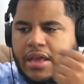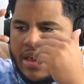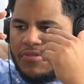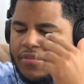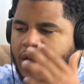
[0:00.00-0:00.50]

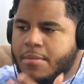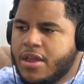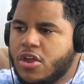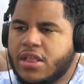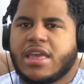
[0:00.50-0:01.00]
every time
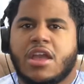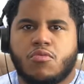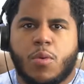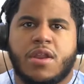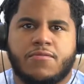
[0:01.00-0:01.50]
I hear like a
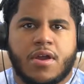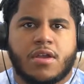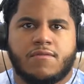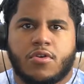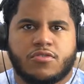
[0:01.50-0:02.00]
great
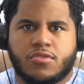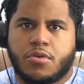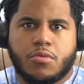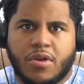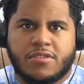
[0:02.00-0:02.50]
fucking verse or
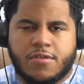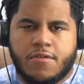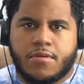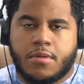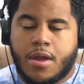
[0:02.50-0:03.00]
a great song from him,